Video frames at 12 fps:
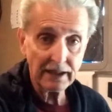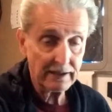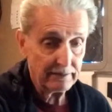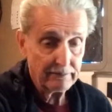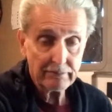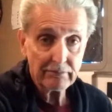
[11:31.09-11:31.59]
I,
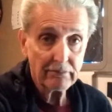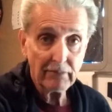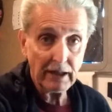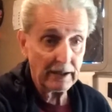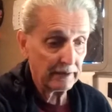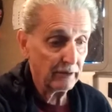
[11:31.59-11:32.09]

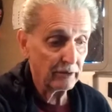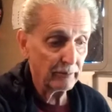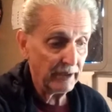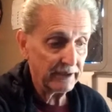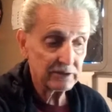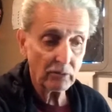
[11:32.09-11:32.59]
I couldn't
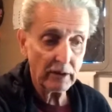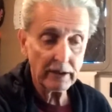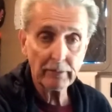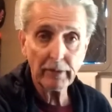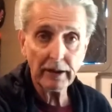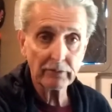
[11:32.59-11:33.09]
imagine why
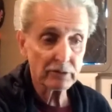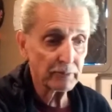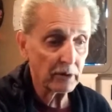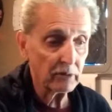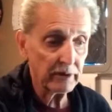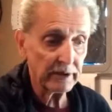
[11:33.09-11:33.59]
anybody was
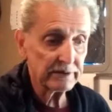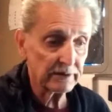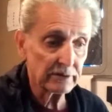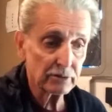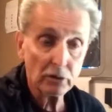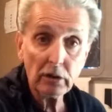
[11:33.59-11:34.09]

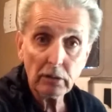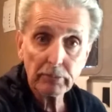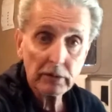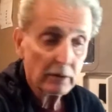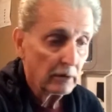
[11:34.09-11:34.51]
protesting Trump.